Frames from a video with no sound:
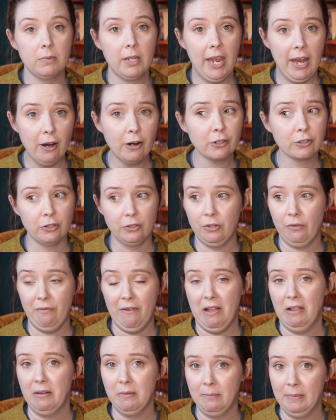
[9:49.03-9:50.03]
character
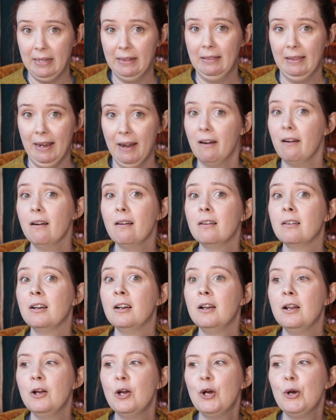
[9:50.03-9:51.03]
development there.
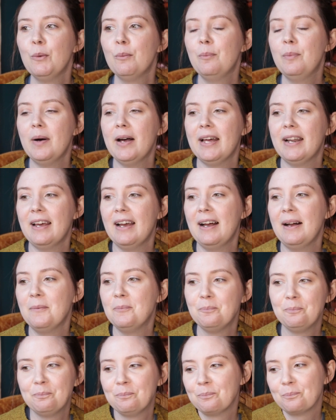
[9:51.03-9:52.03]
But
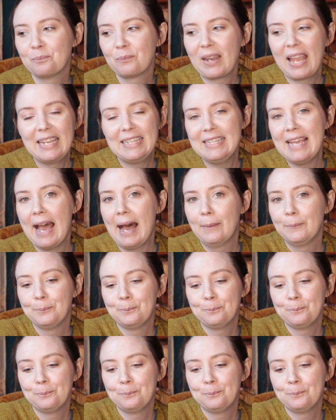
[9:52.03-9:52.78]
yeah,